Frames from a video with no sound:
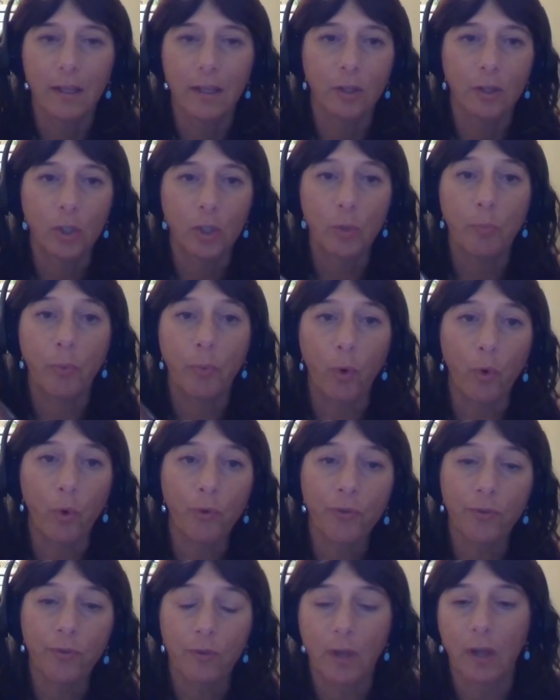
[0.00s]
you
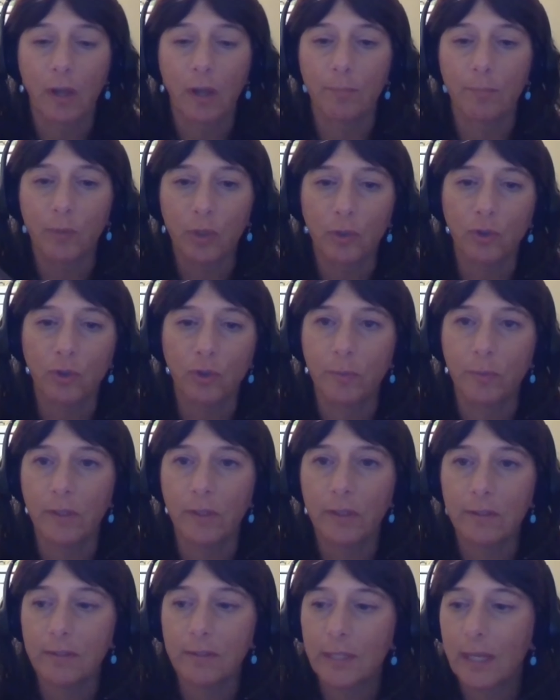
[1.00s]
both um,
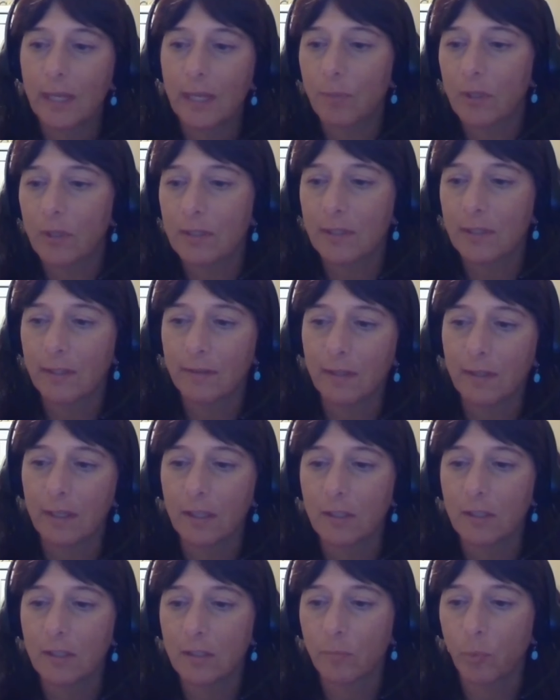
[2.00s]
contributed to that because I think
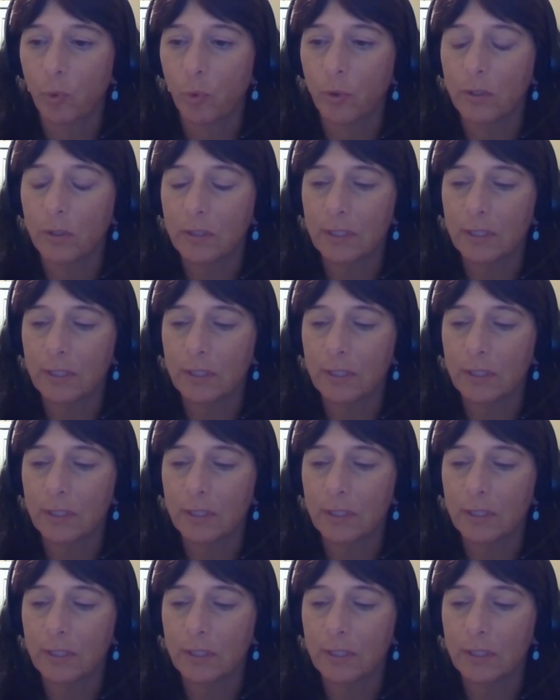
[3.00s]
it's important